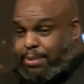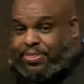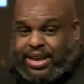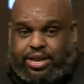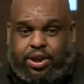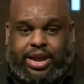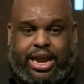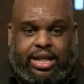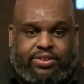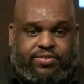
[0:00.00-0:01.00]
Get something
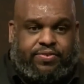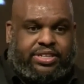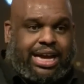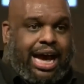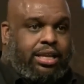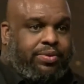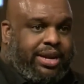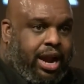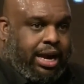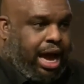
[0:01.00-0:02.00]
in your hands for
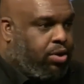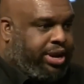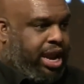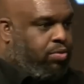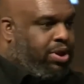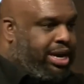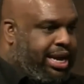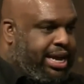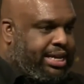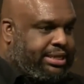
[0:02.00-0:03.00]
Tyler and Eric. I don't
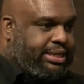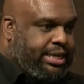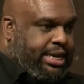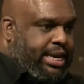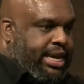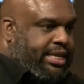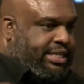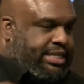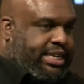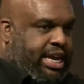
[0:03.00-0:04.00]
care what it is.
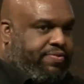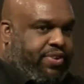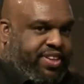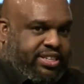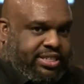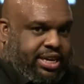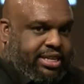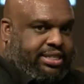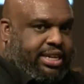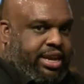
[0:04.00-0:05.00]
It's a seed for
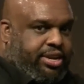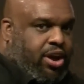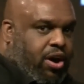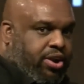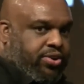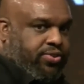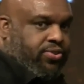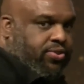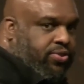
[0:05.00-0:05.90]
their sons and their daughters.